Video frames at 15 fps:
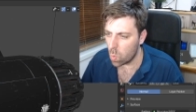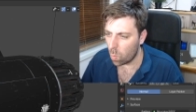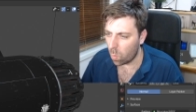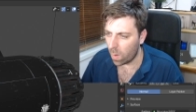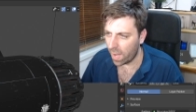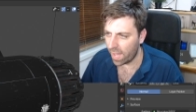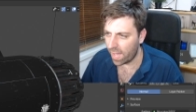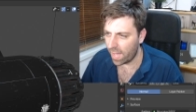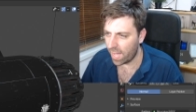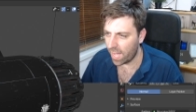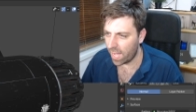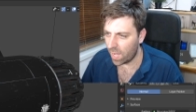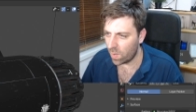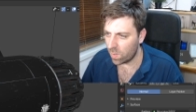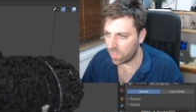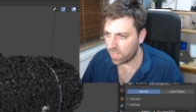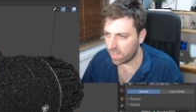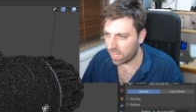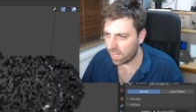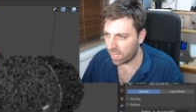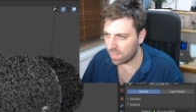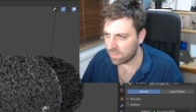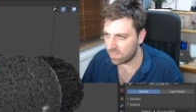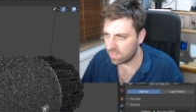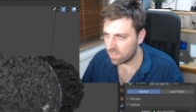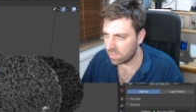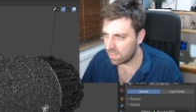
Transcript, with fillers: Wow, look at that.